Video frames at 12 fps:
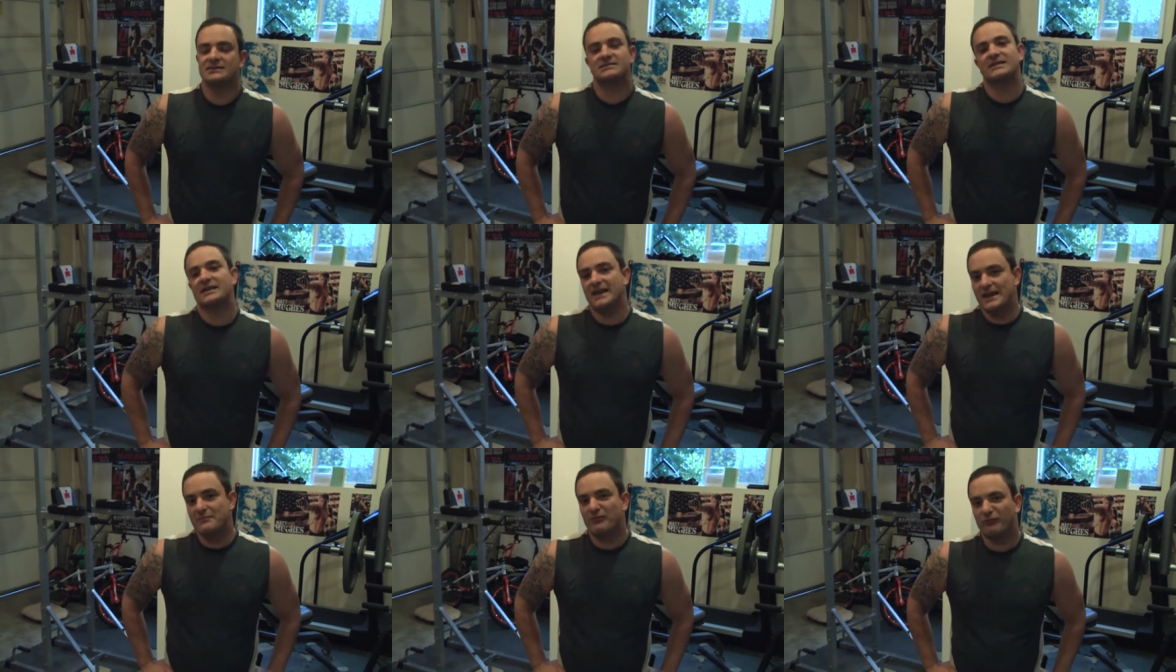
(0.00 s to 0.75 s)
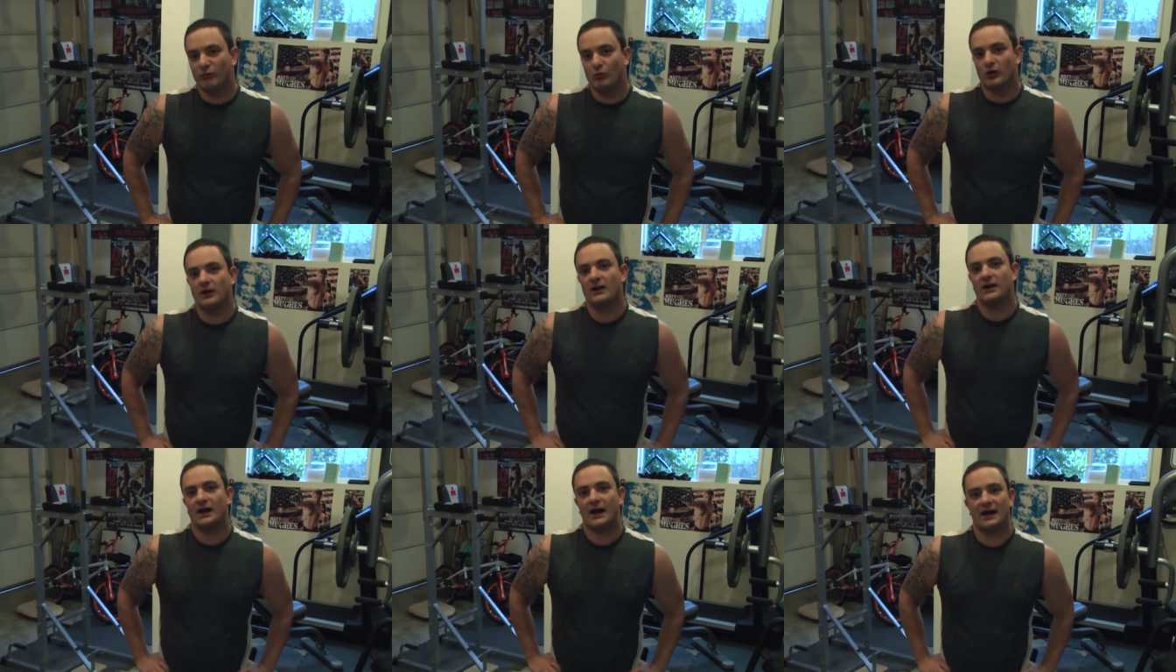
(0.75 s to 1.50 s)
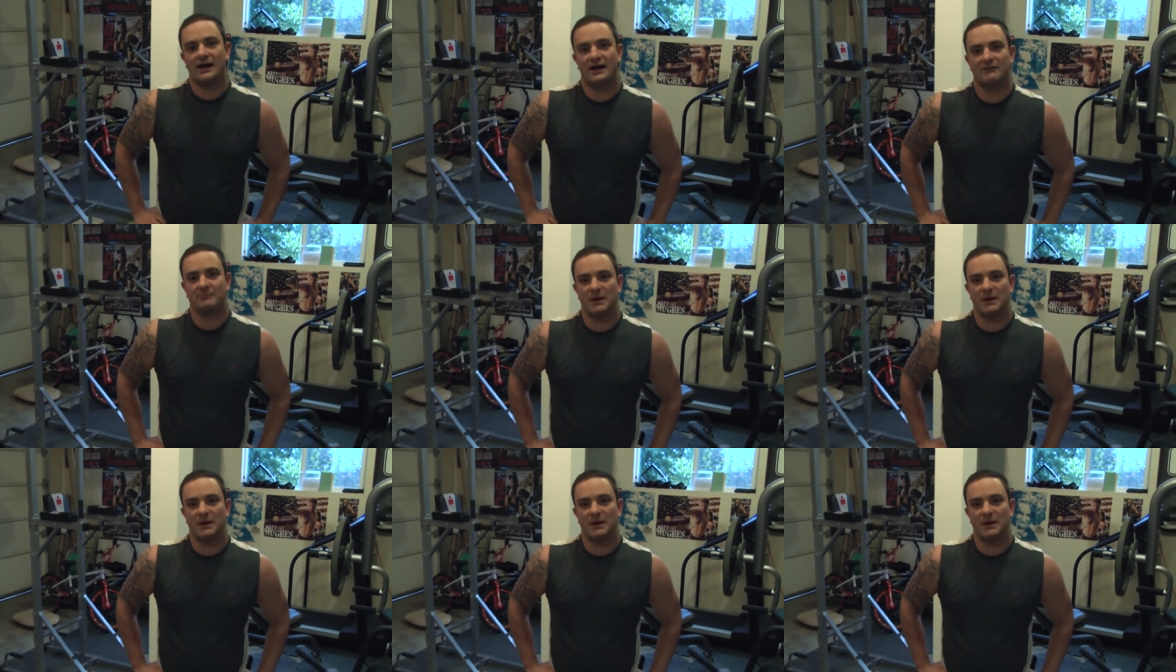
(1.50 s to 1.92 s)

is the day before I have